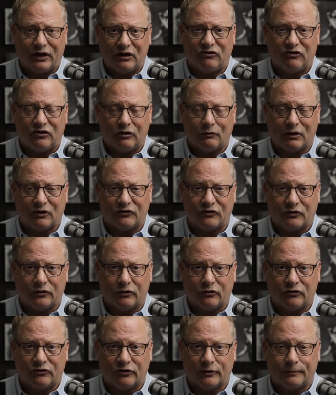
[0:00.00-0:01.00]
HD
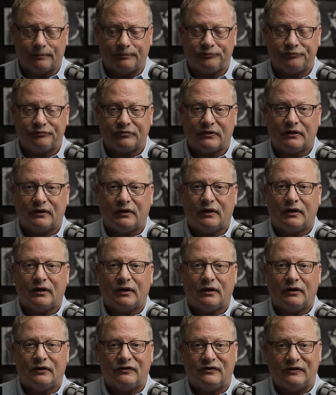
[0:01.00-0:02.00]
resolution.
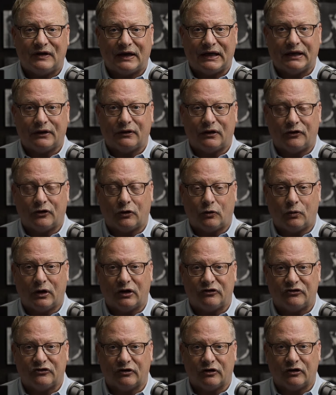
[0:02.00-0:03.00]
Secondly, the
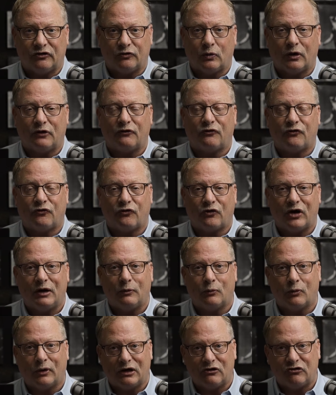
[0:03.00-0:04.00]
question is, what
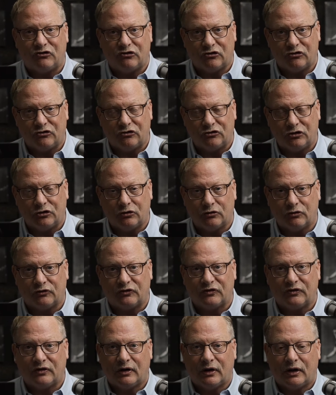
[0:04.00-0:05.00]
frame rate should you
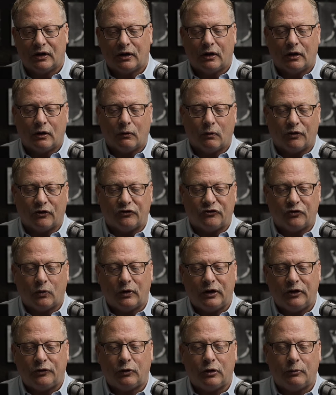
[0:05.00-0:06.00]
use? Well, the
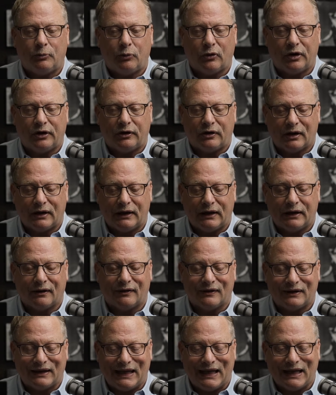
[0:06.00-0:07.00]
23.98
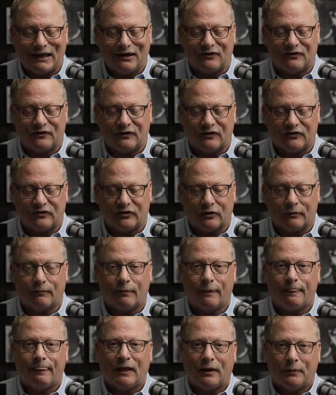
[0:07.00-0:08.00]
on the Canon
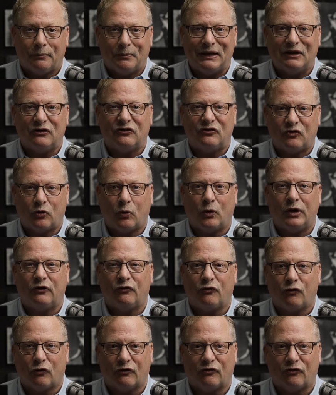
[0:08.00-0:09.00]
system means
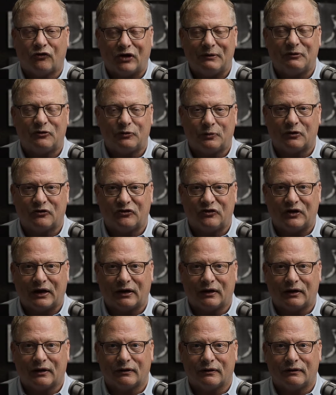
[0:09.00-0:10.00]
24 frames per
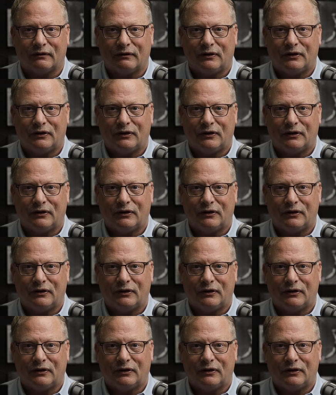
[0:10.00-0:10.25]
second.